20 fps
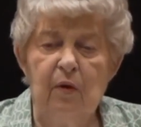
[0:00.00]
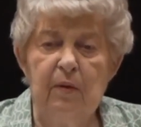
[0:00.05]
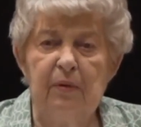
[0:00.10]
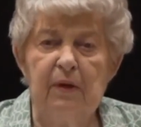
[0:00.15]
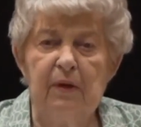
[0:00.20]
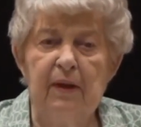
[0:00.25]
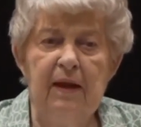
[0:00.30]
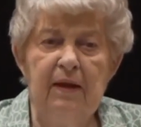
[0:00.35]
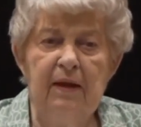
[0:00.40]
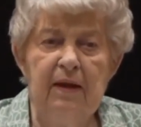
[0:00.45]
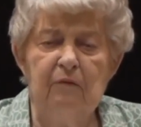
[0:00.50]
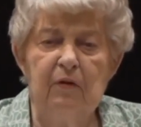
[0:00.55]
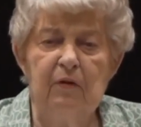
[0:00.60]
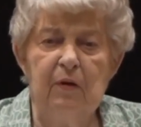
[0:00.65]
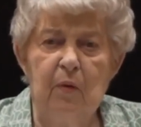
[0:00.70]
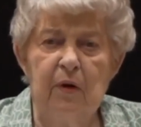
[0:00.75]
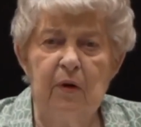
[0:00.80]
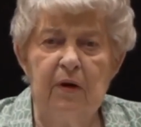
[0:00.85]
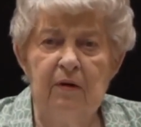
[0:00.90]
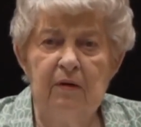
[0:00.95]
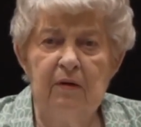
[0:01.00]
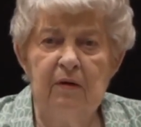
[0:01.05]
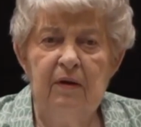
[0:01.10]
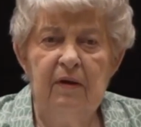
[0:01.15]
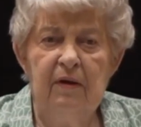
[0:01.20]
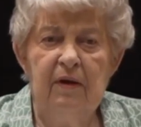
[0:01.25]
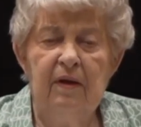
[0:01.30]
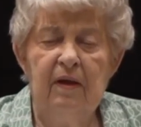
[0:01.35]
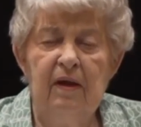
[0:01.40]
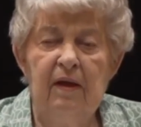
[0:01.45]
We played
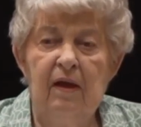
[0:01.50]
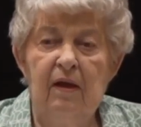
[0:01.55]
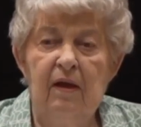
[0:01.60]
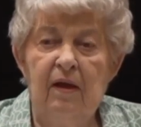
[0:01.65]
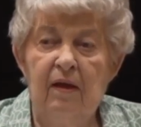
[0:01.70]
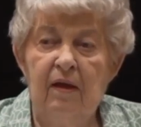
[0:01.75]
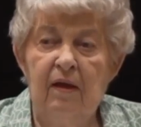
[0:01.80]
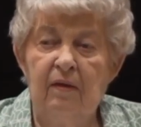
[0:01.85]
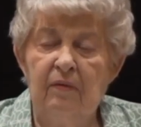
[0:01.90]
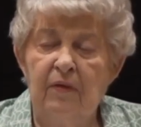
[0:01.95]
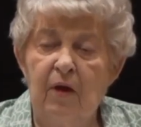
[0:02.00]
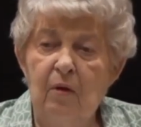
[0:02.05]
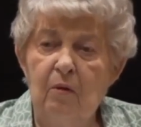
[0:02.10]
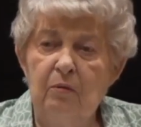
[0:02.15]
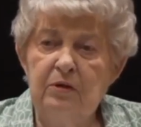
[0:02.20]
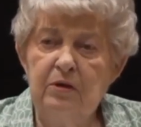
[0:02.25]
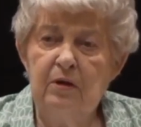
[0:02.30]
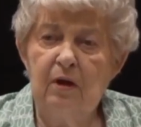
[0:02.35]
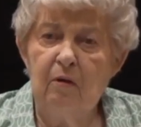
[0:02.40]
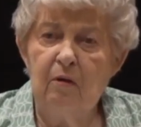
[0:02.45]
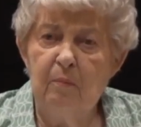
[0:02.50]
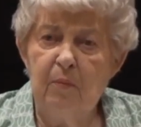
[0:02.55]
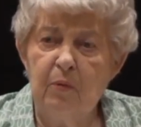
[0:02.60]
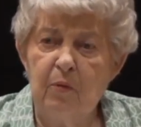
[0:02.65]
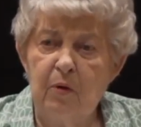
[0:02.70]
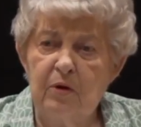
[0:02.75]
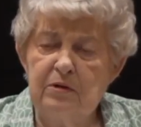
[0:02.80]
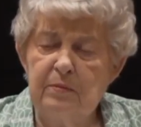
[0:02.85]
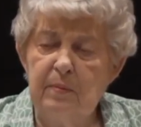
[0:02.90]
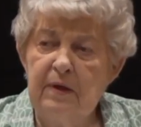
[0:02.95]
everywhere. The hotel
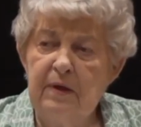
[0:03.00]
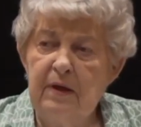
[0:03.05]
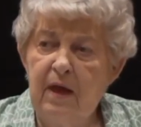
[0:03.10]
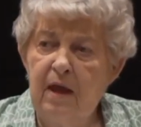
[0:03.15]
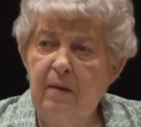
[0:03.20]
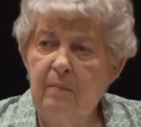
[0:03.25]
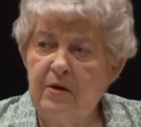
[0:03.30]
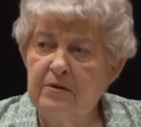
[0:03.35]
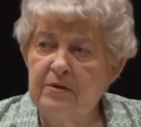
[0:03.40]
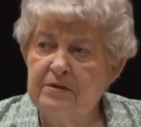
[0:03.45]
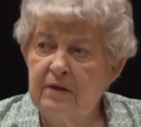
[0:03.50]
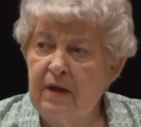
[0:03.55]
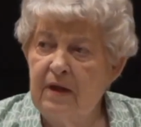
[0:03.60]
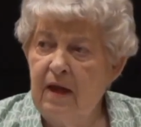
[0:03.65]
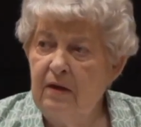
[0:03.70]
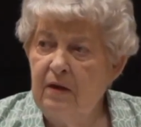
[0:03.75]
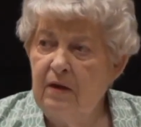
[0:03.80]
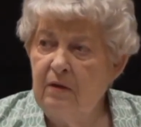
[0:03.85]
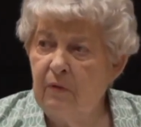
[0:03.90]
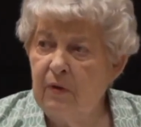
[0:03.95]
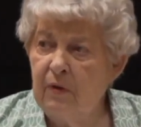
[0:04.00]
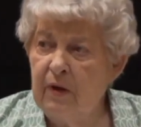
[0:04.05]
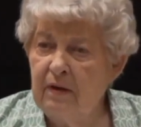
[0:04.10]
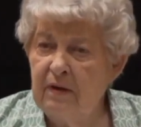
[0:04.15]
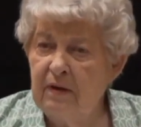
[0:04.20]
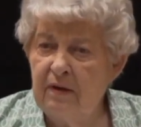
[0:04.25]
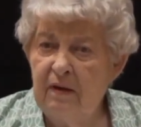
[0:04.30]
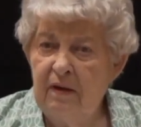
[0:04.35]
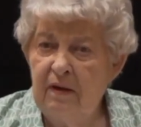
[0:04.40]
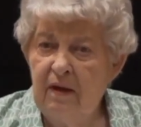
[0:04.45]
porch became our skating
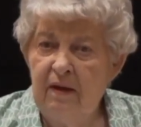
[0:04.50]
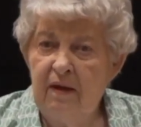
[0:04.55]
rink.